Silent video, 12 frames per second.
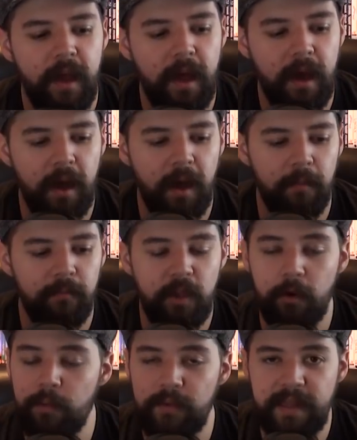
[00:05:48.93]

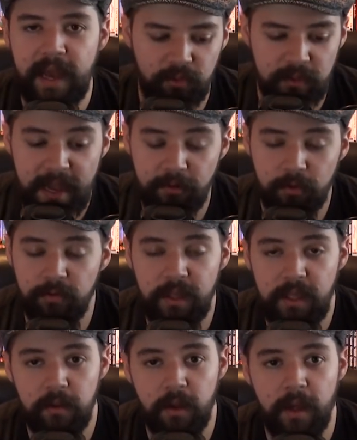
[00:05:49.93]
The only one not
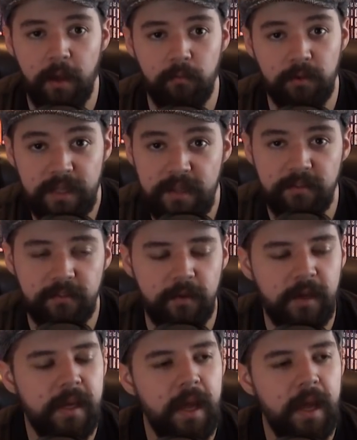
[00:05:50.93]
theatrically released,